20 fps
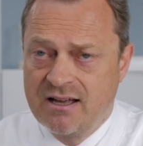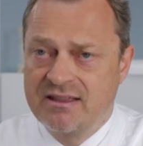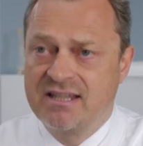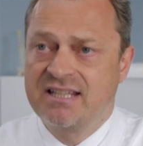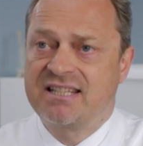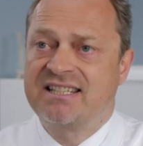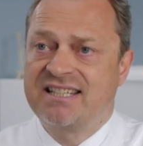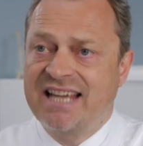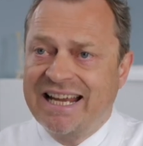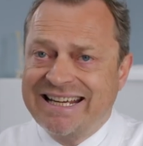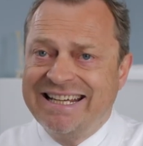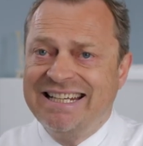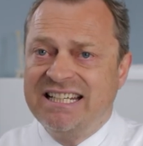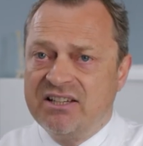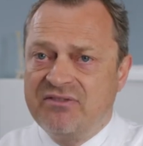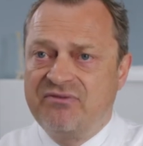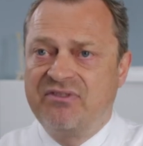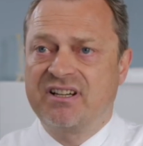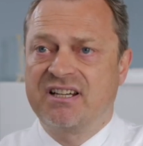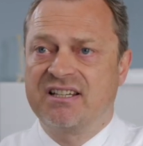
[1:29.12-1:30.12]
The second
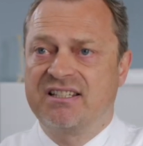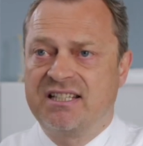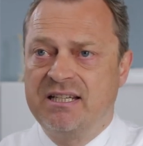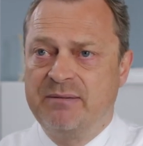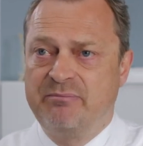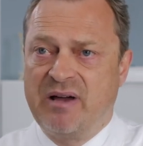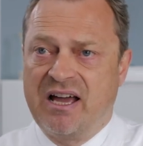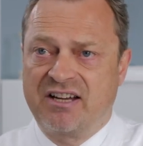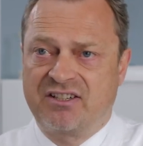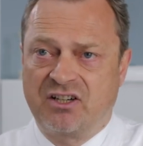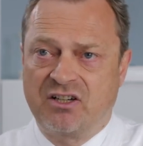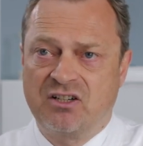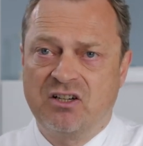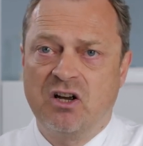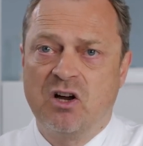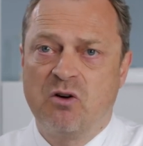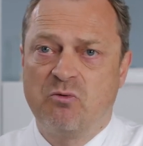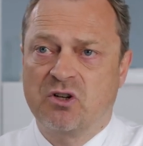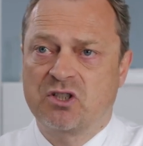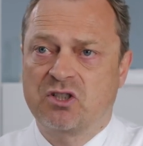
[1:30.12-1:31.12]
efficacy
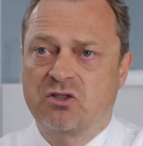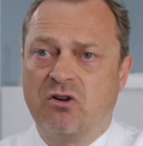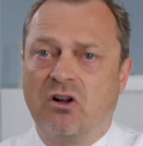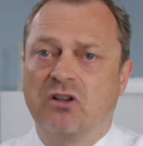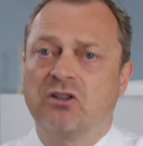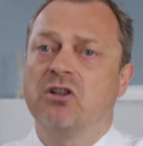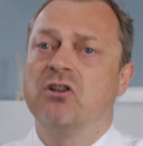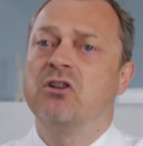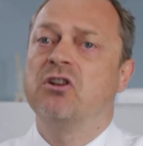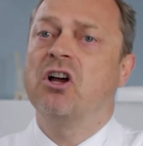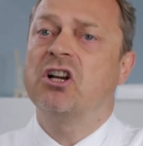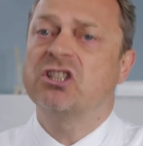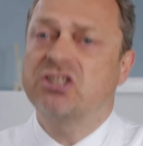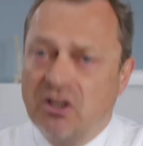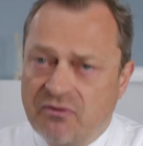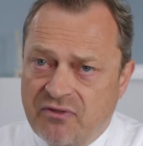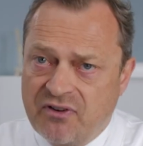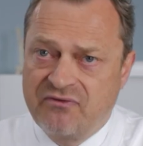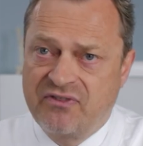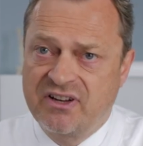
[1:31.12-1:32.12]
pattern was called loss
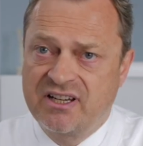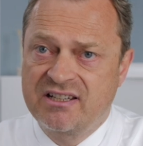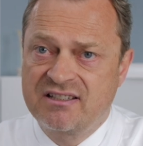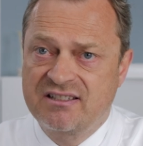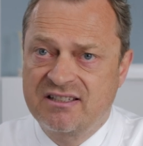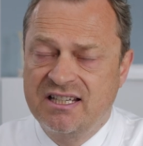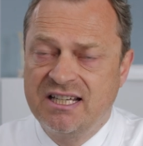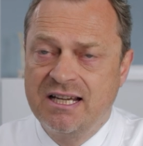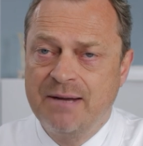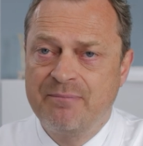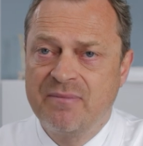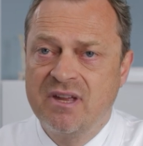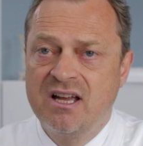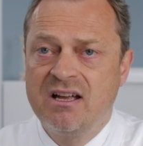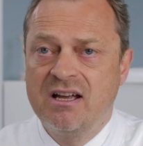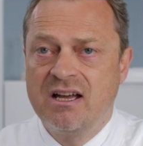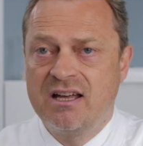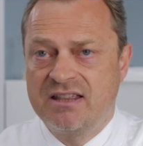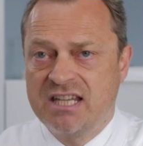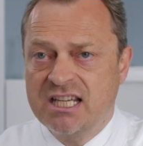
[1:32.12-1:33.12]
of efficacy,
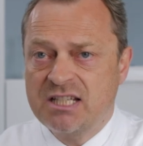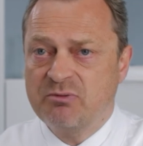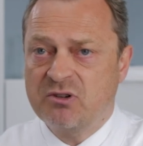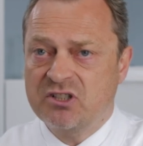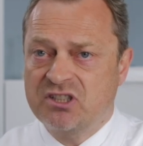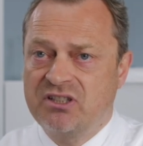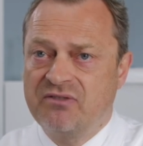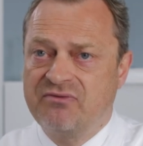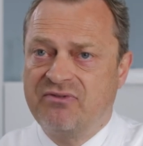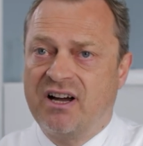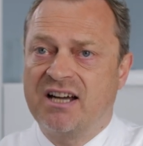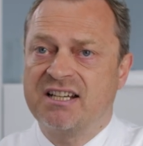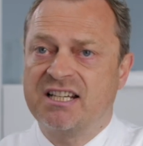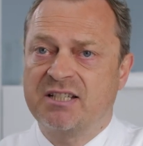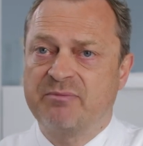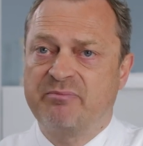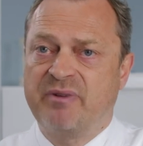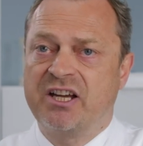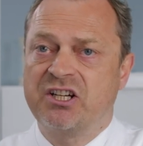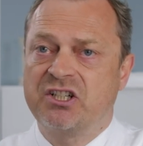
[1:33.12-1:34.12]
and this was defined
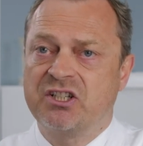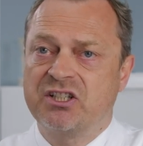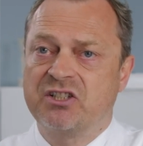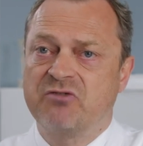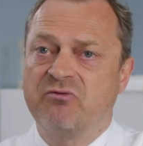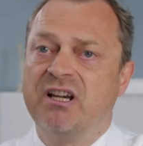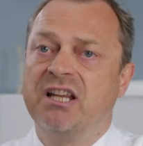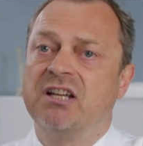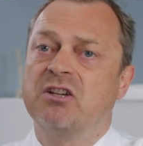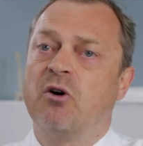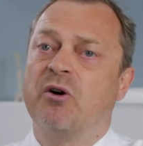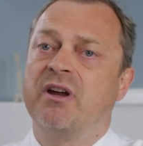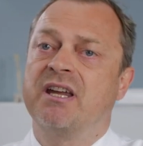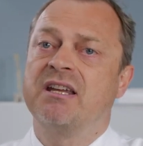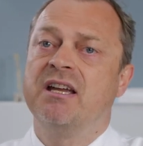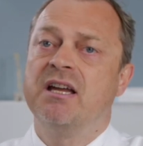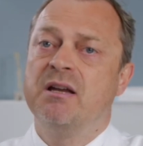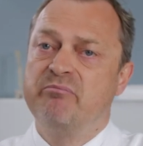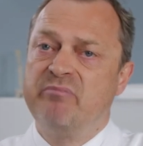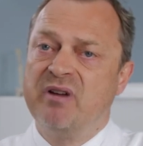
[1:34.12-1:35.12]
as patients really
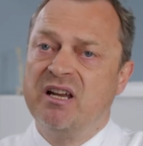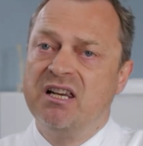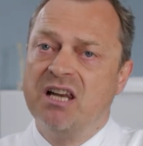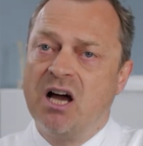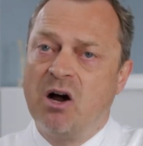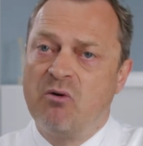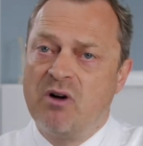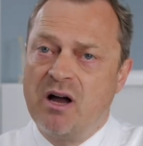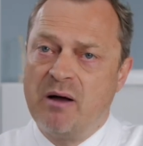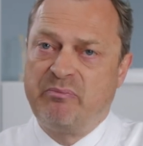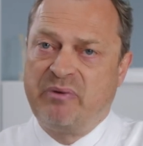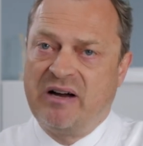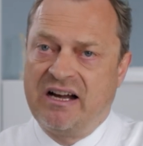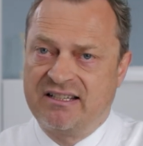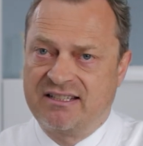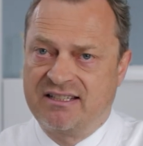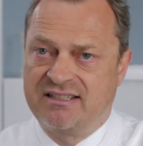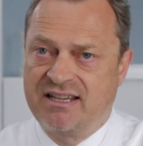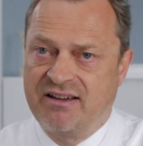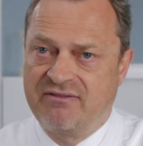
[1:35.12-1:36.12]
going below a
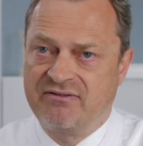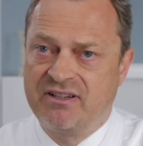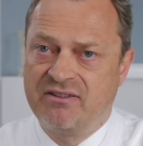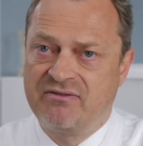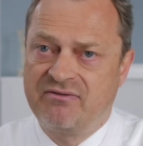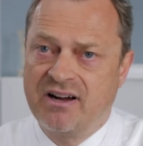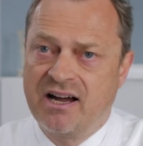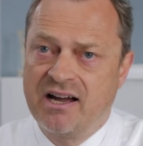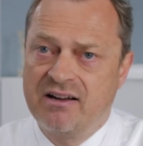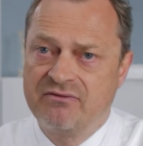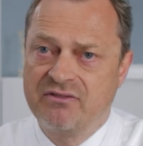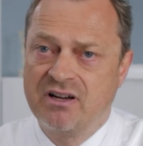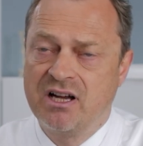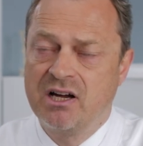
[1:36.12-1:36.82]
PASI 75